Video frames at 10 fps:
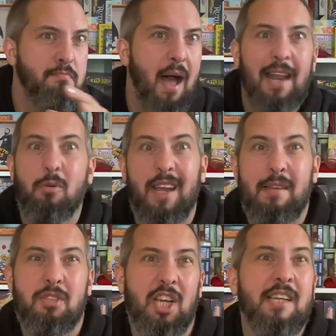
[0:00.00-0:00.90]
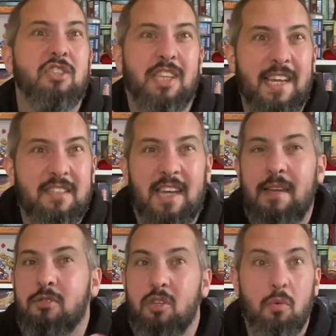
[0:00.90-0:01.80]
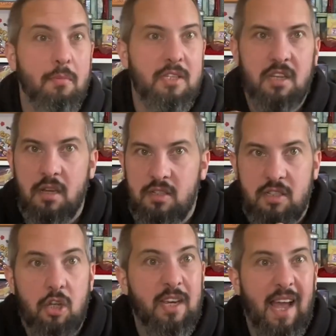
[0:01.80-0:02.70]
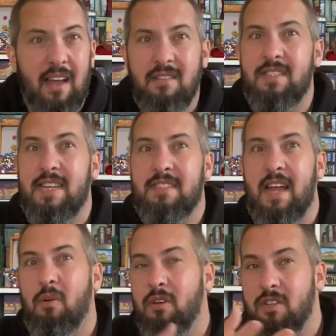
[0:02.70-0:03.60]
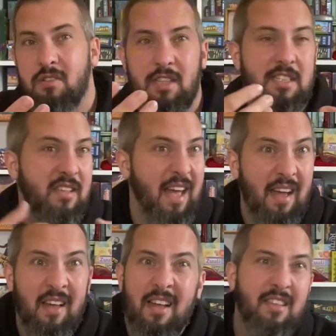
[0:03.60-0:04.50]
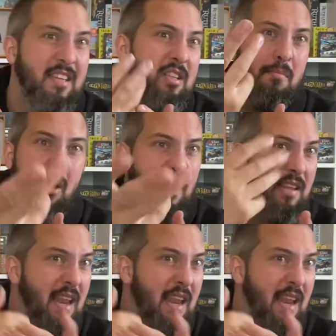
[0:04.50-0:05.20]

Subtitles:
adult games changed kids games that you want me to look at and test out and things like that. Things like My Little